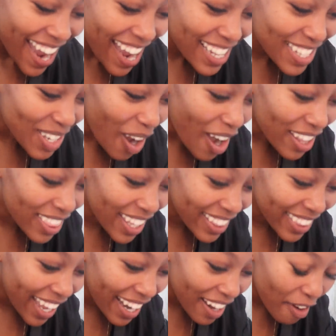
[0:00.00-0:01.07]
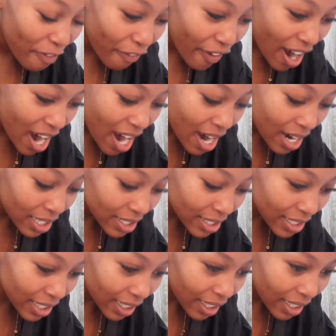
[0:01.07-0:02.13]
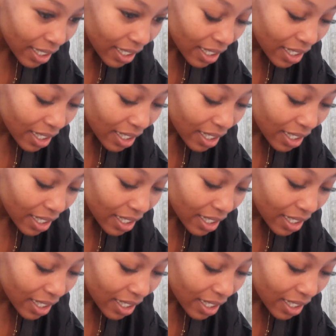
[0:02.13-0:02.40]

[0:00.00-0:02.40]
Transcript: It's on the 31st.